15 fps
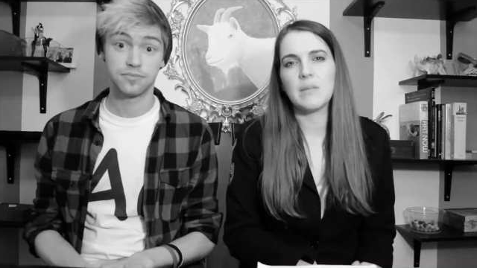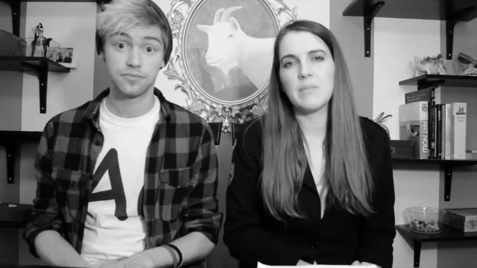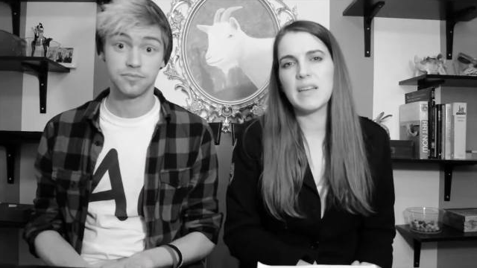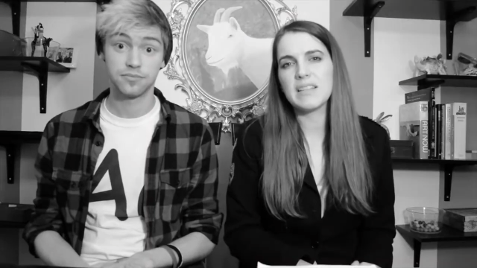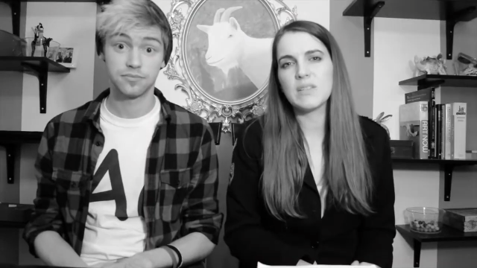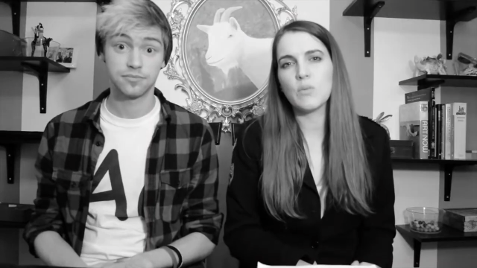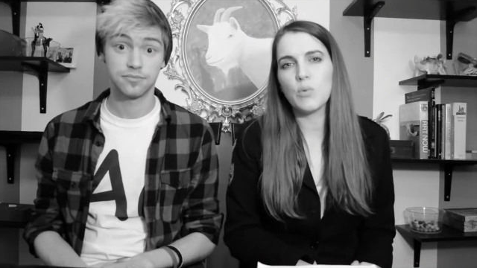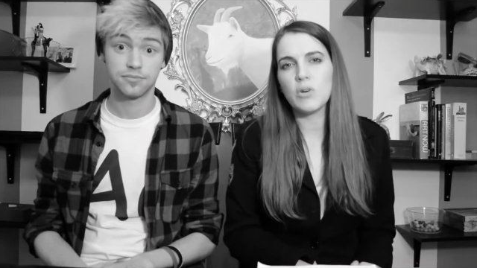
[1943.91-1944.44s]
Speaker 1: it
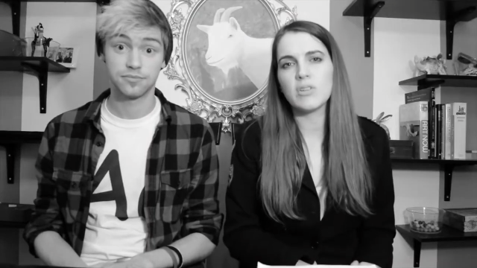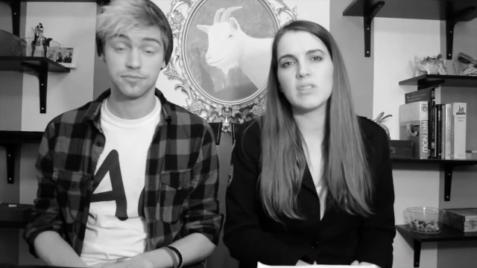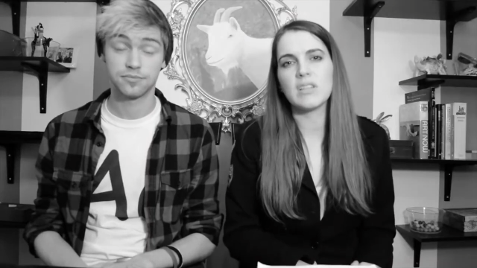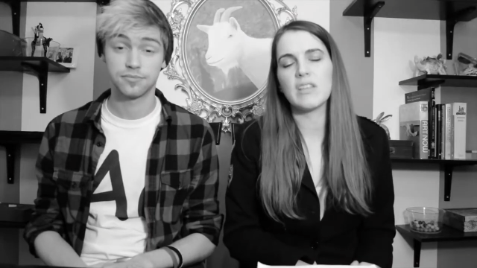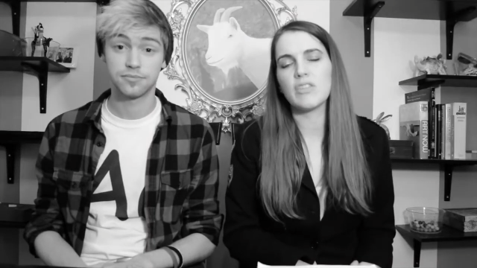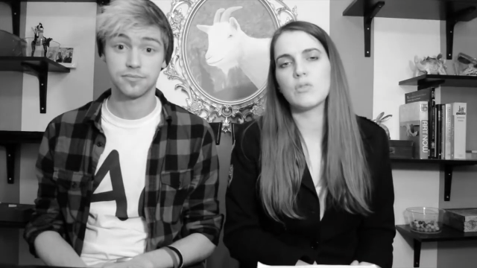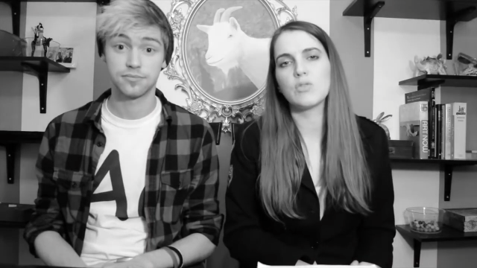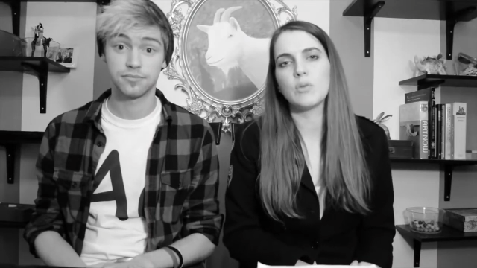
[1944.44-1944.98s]
makes it worse that
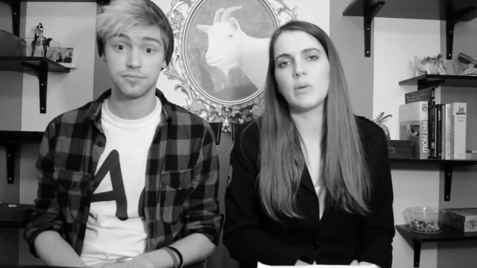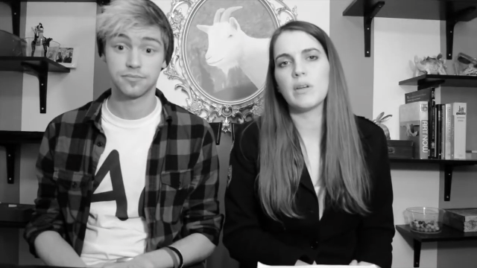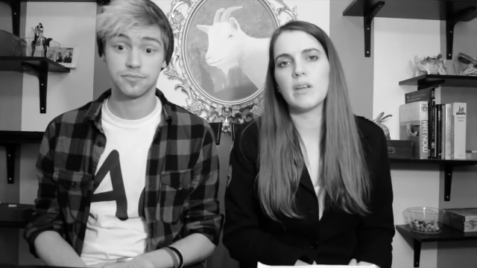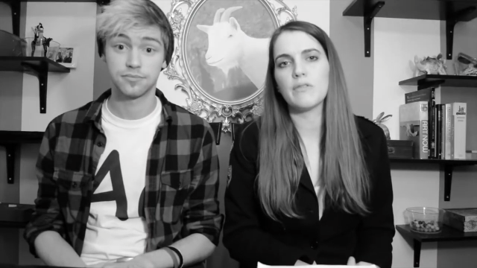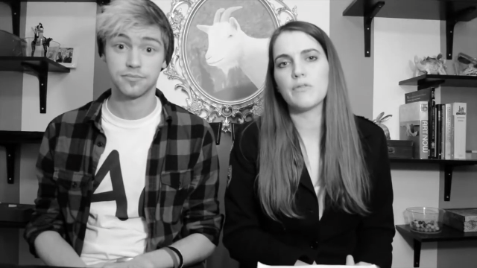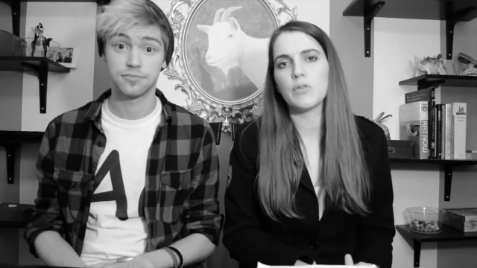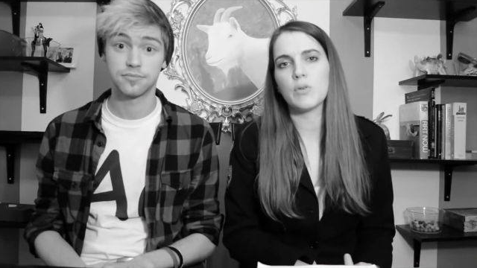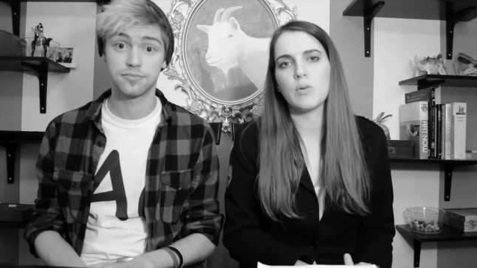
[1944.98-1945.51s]
they're doing
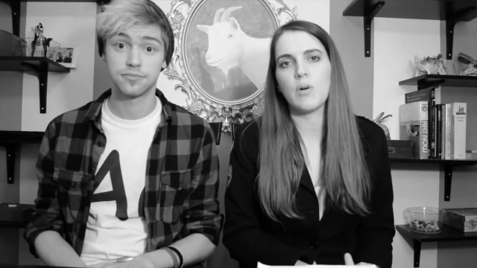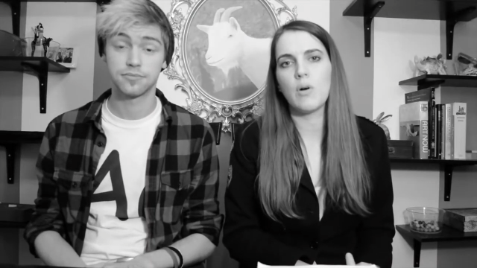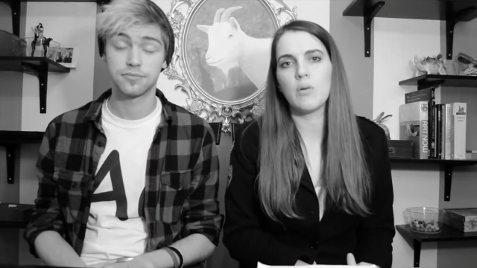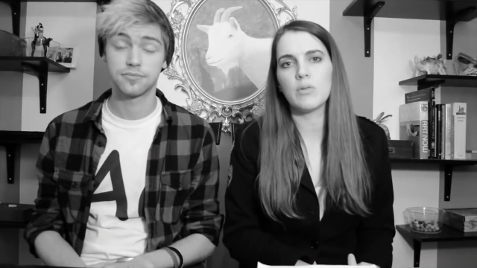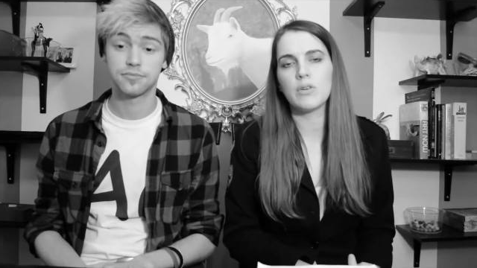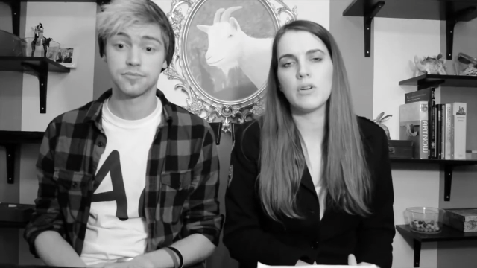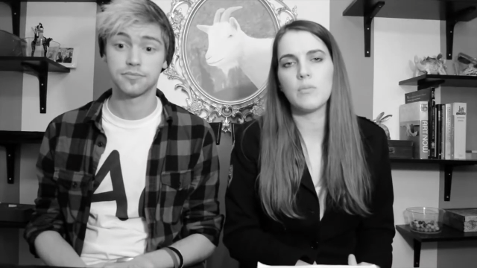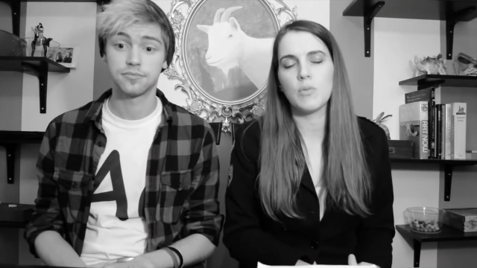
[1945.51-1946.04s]
it for their
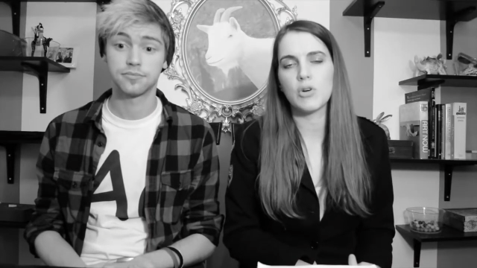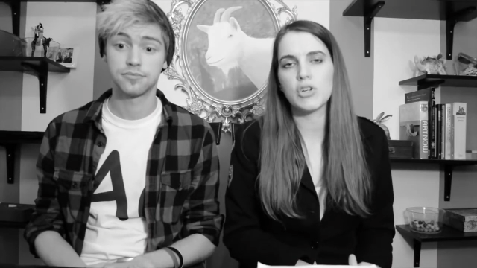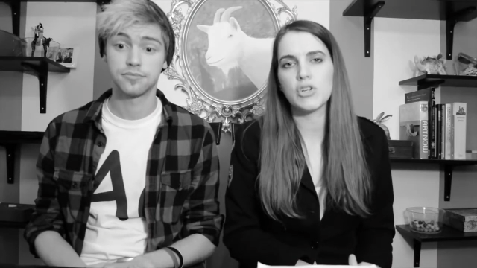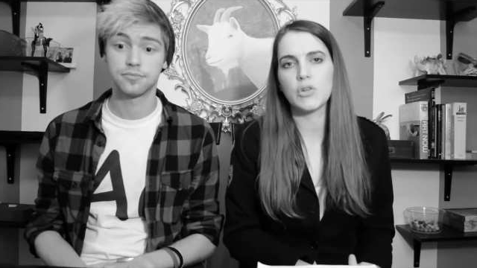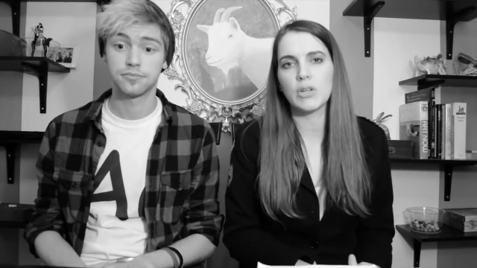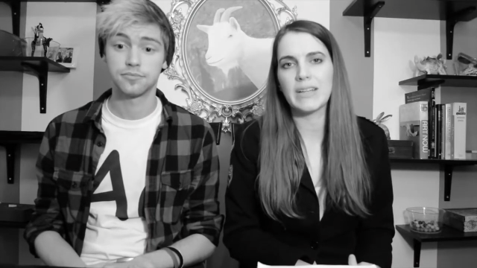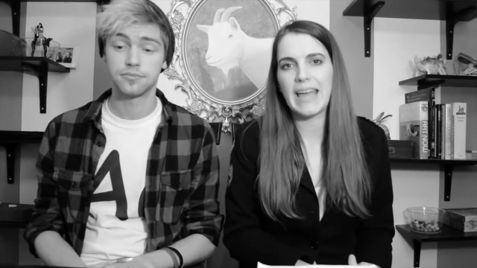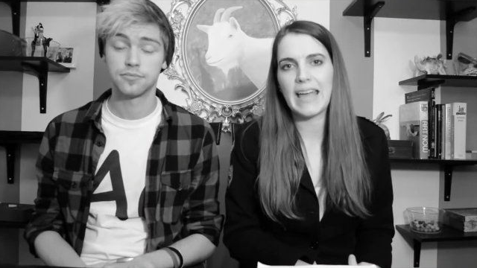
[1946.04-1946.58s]
own commercial
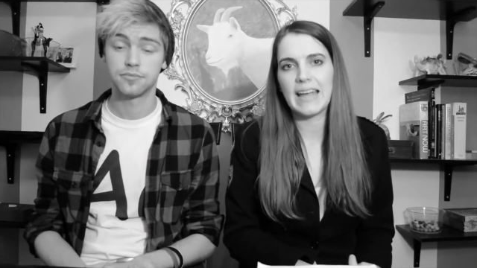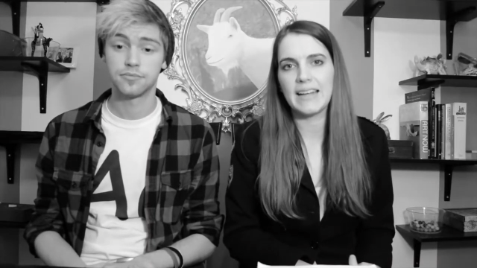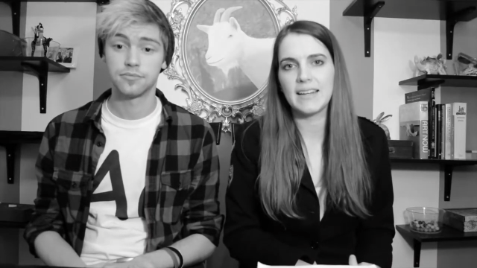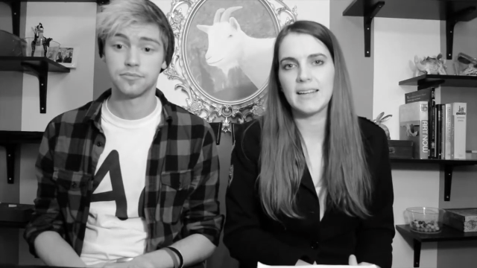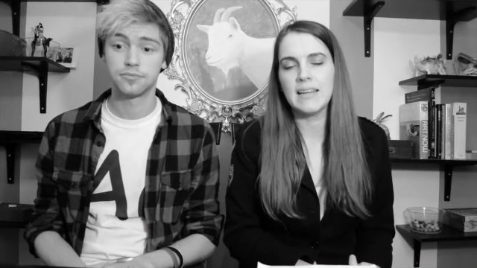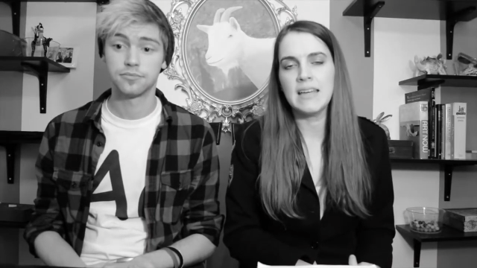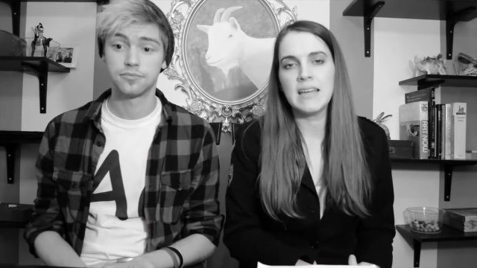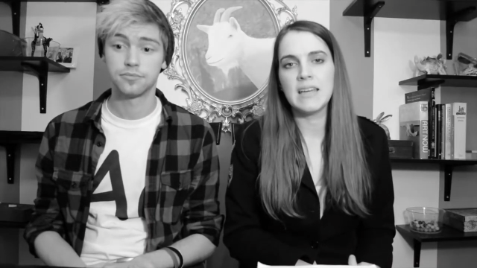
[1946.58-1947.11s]
gain.